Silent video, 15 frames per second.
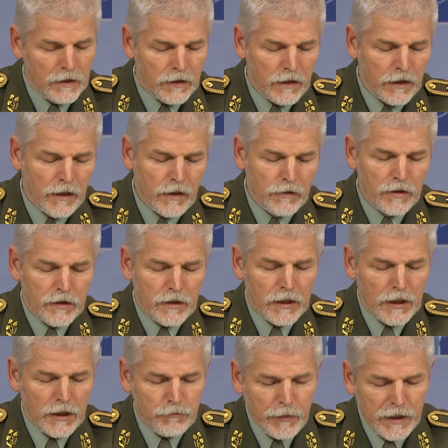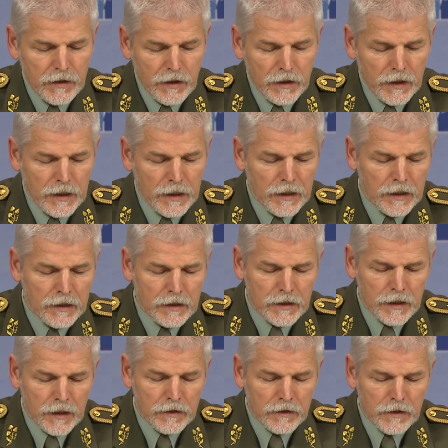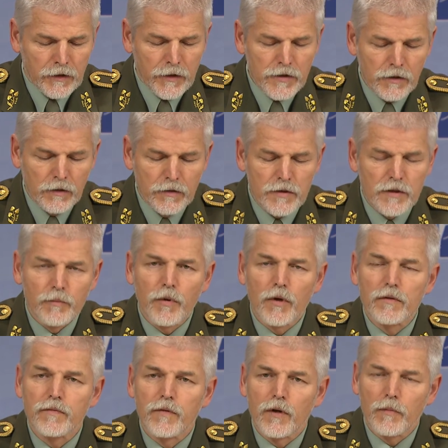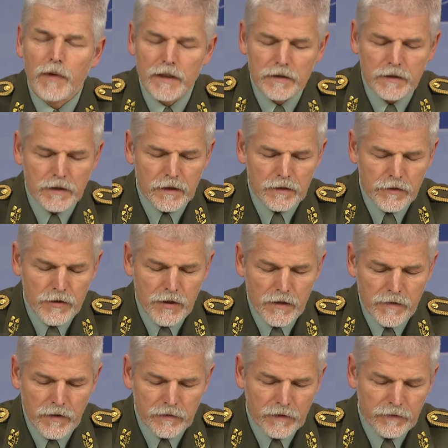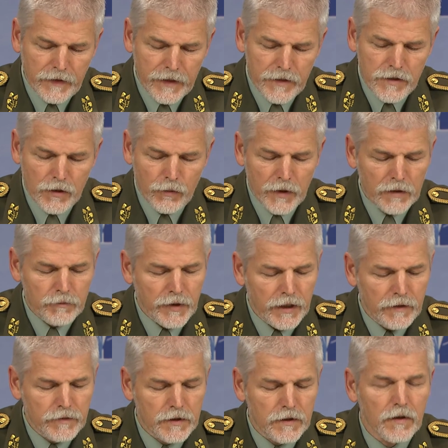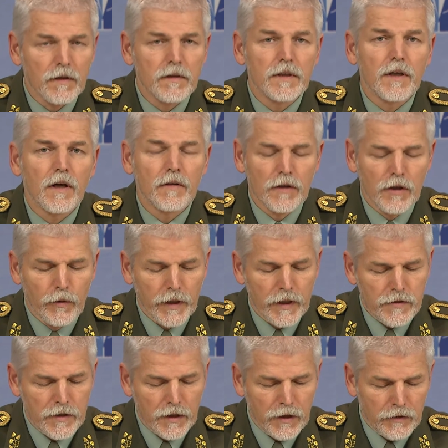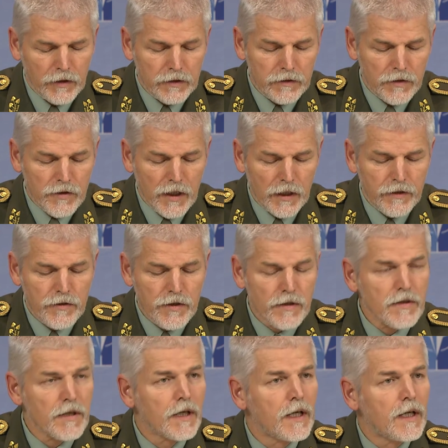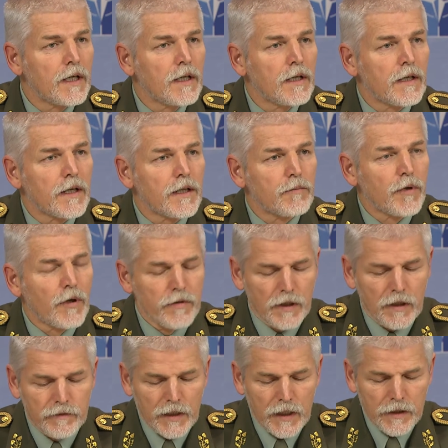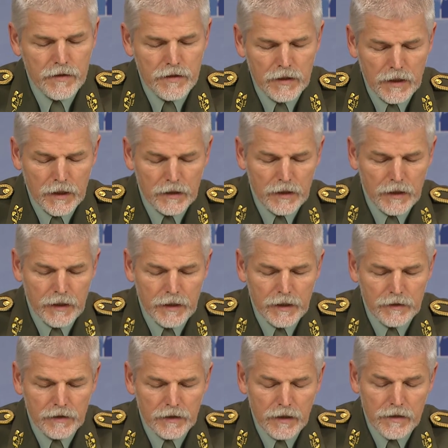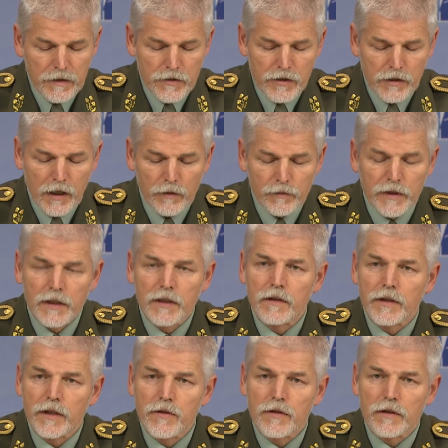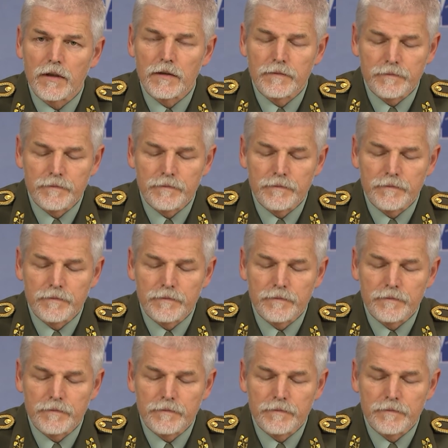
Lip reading: In our meeting in a resolute support format, the Chiefs of Defense were briefed on the ongoing security challenges in both Afghanistan and the surrounding region.